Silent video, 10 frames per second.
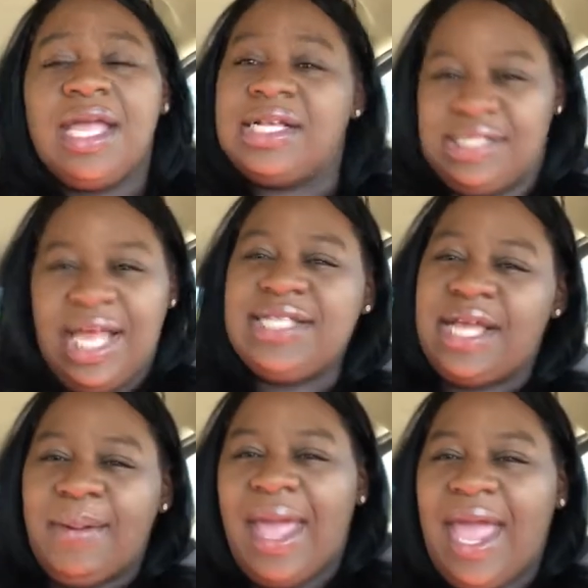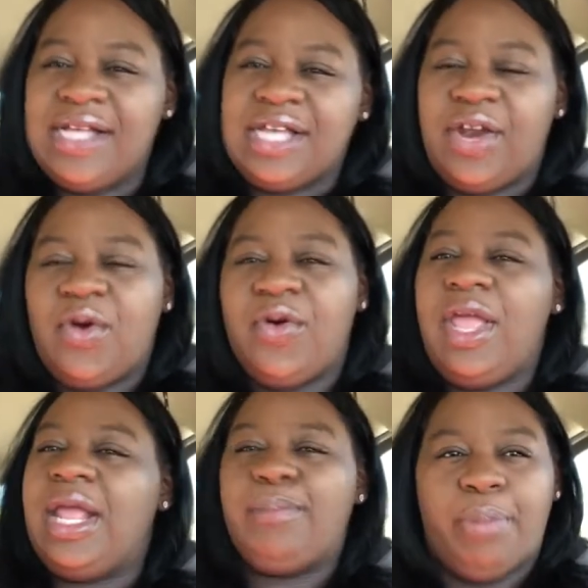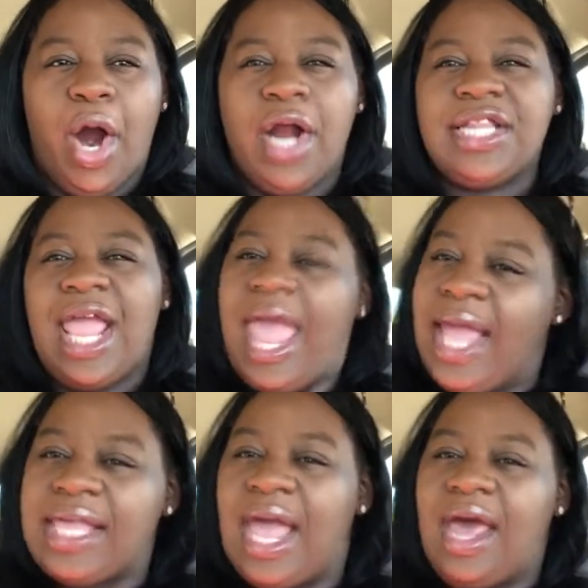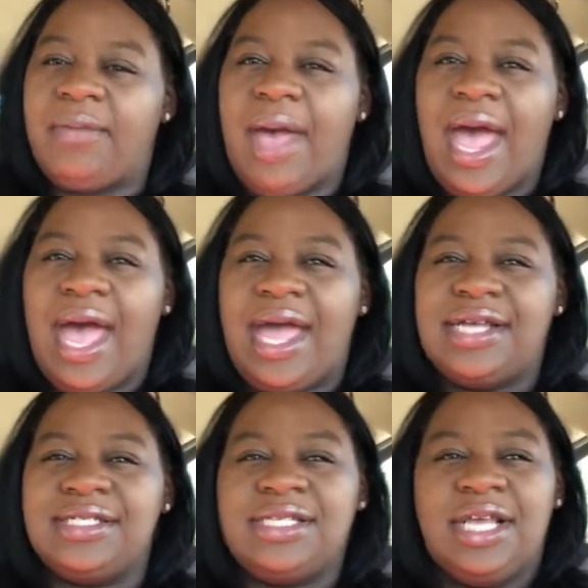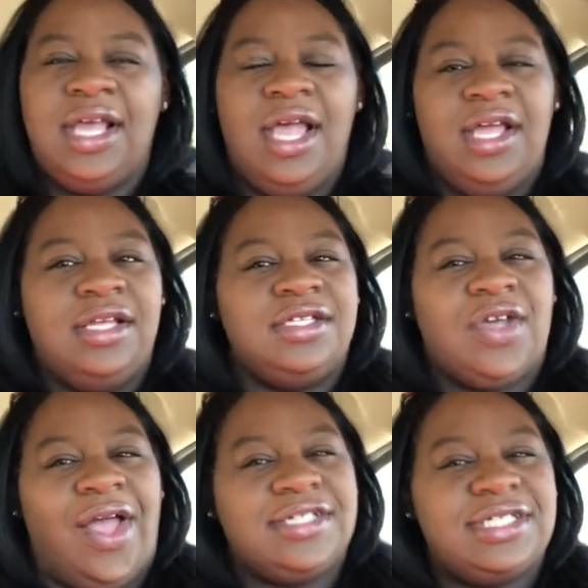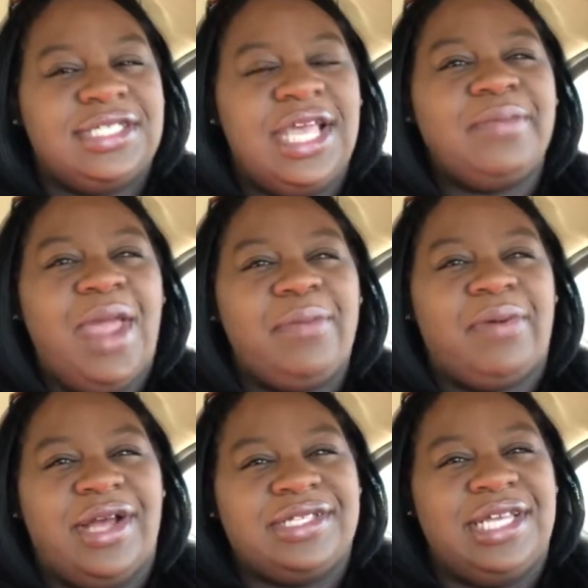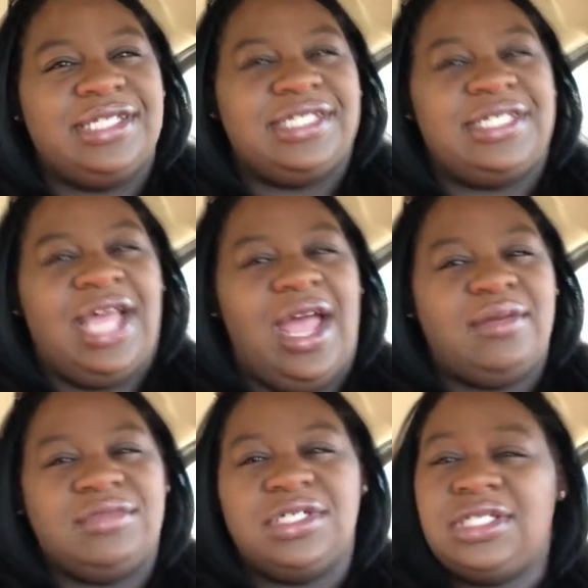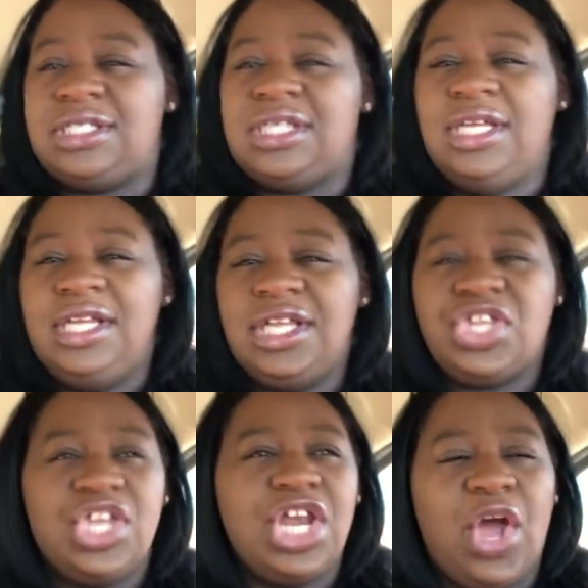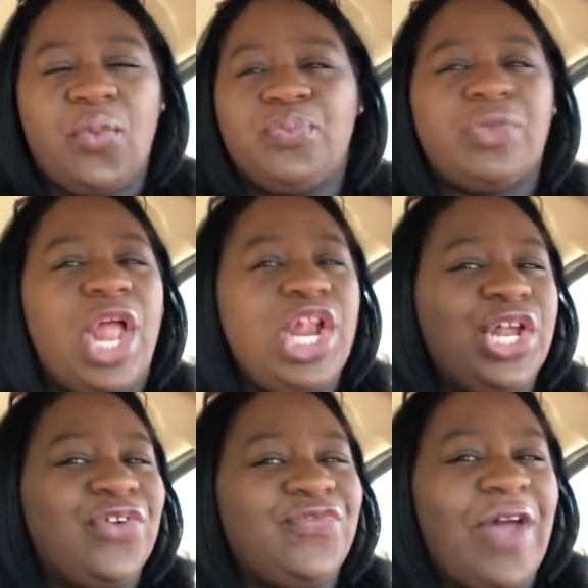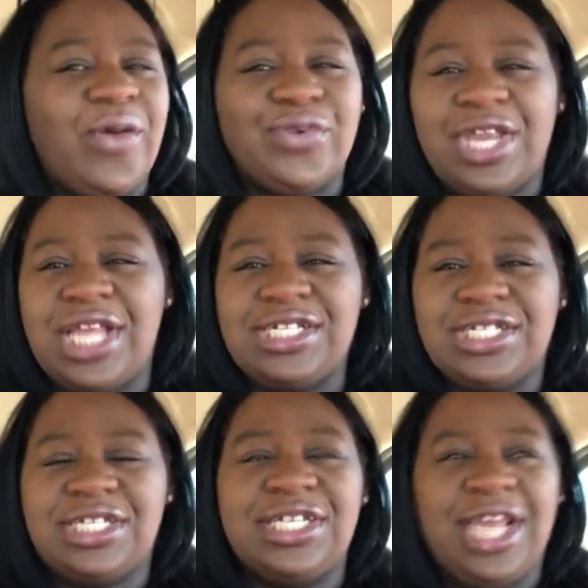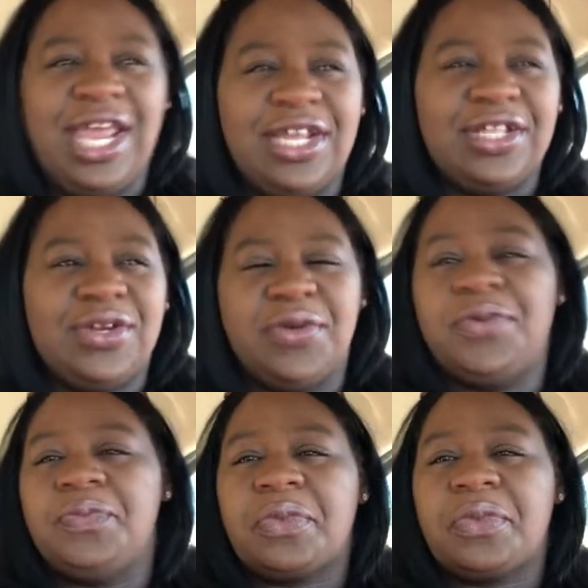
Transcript: Because last time I had eyeshadow on, it burned the heck out of my eyes. So I just skipped that process this time. Just, you know, a little foundation and a little